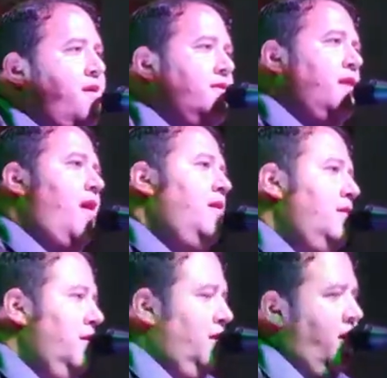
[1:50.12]
Amonte
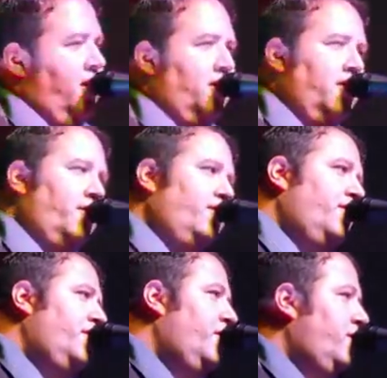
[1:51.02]
sat in on drums for
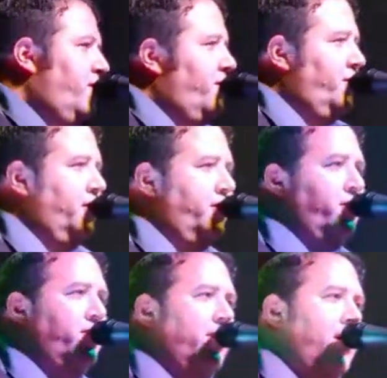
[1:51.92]
a few acts of the
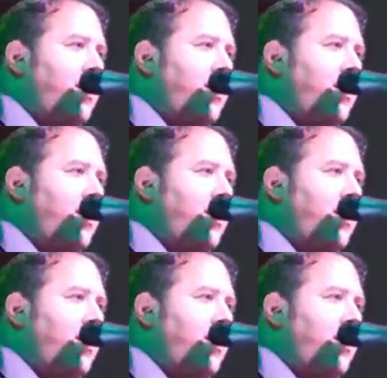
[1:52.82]
night